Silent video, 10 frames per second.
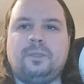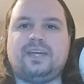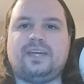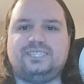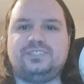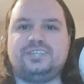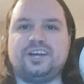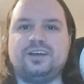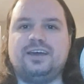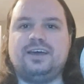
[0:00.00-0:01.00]
He's using
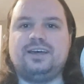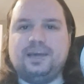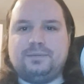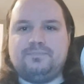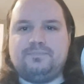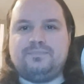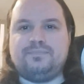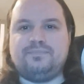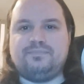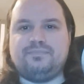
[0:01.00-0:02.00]
her. Yep.
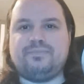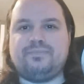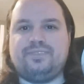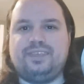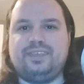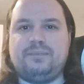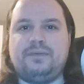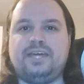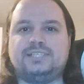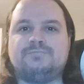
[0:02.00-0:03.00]
Yep,
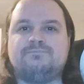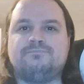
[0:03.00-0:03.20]
he is.